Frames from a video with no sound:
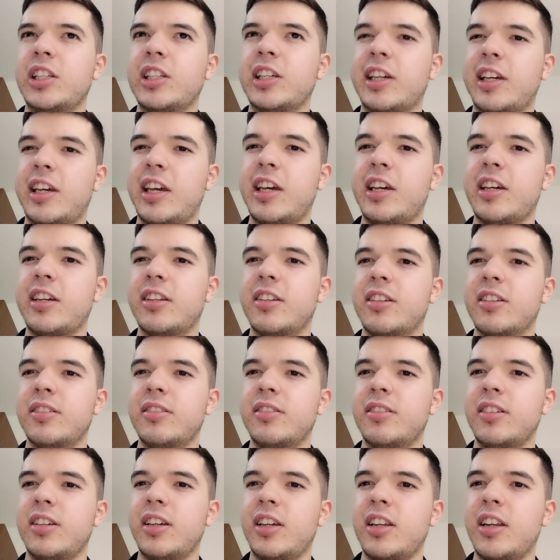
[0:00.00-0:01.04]
kid
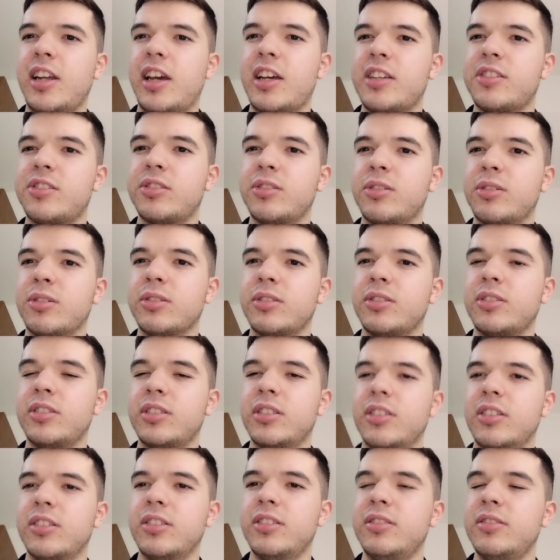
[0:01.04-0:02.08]
in Essos,
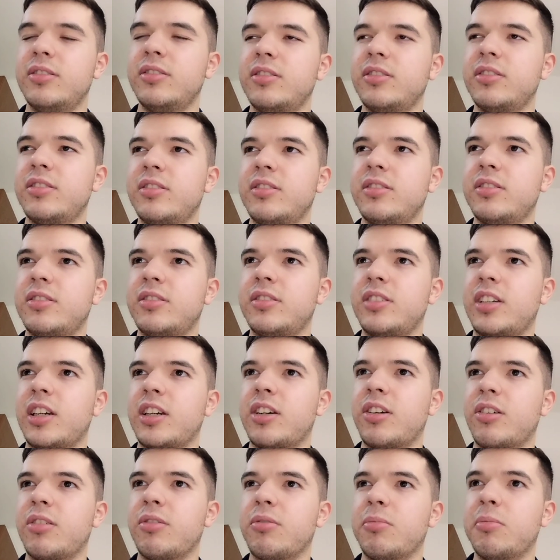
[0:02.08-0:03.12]
I
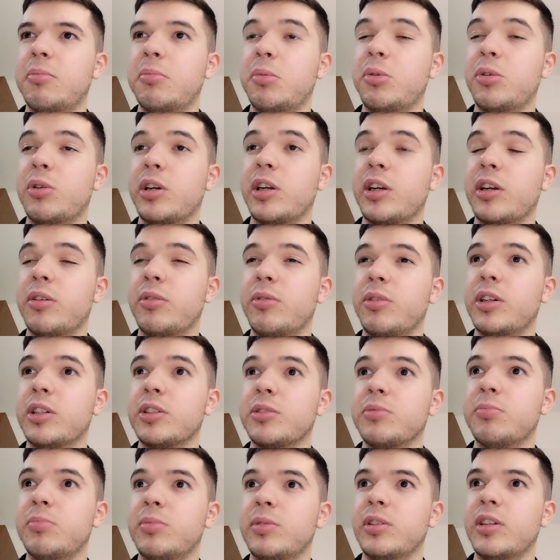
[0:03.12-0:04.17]
can't remember where it
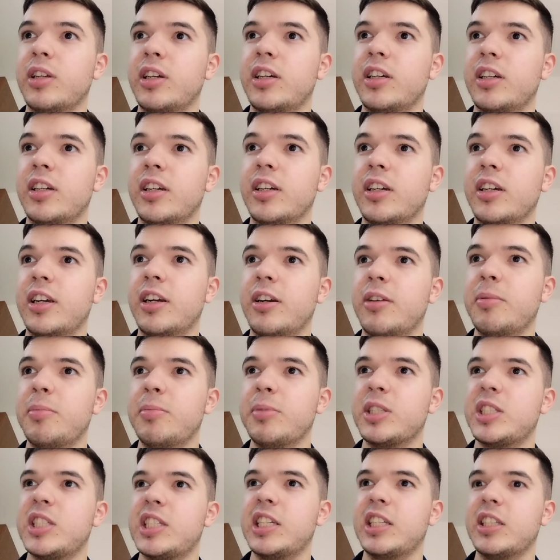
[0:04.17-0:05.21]
was, but I
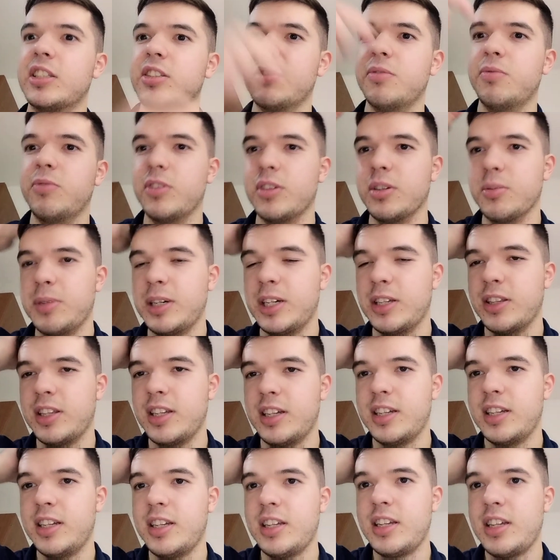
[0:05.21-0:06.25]
remember seeing something about
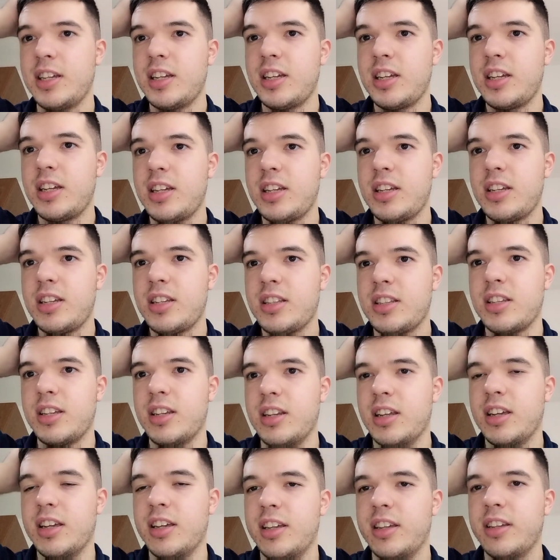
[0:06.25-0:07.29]
that
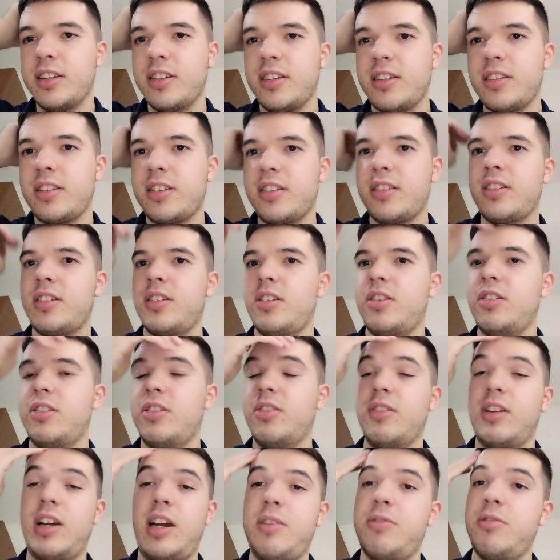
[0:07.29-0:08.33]
today.
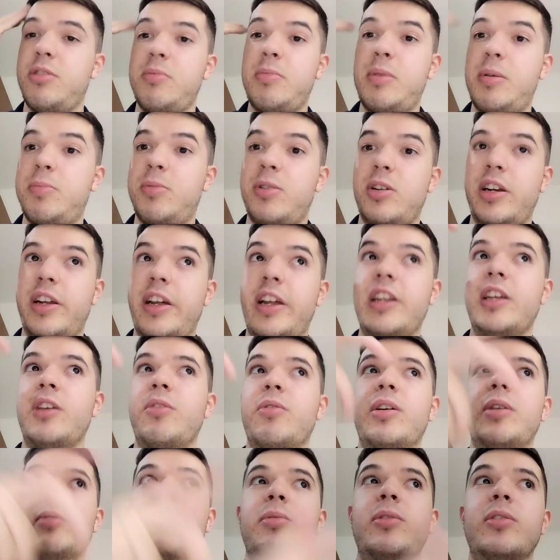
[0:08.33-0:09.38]
Although I remember it
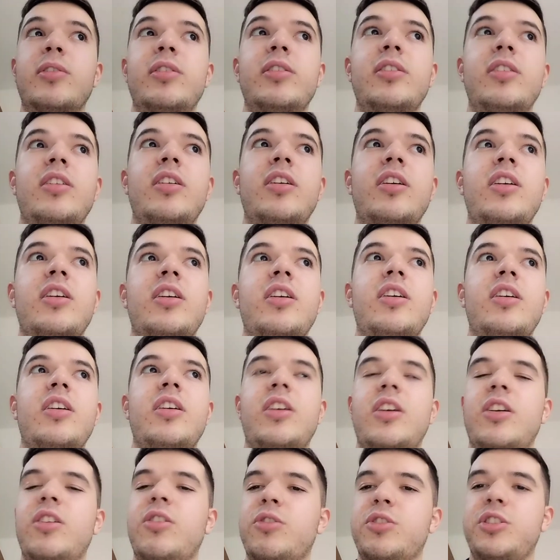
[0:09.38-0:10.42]
anyway,
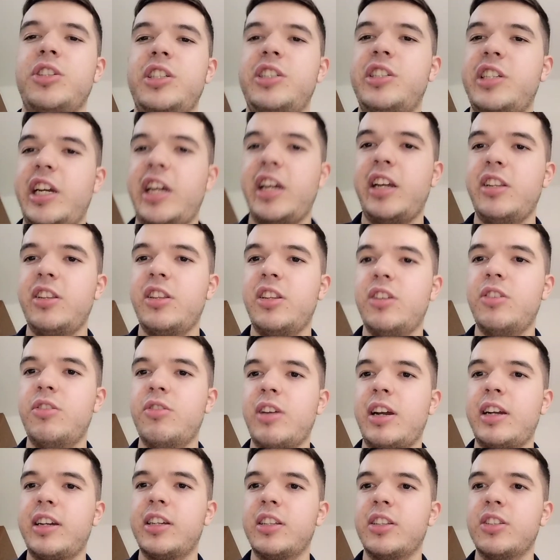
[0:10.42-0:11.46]
but she chained the
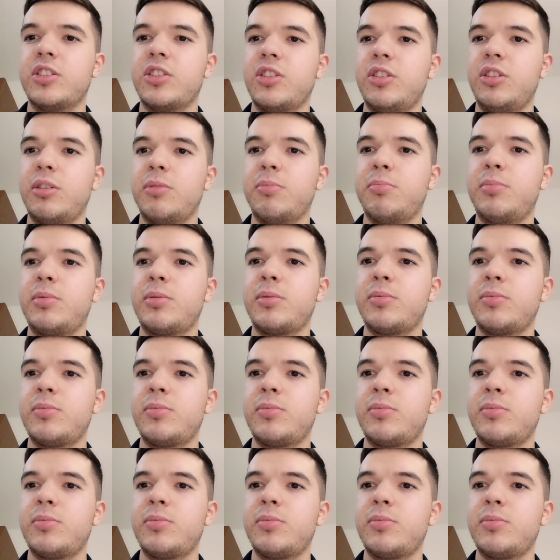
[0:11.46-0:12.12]
dragons up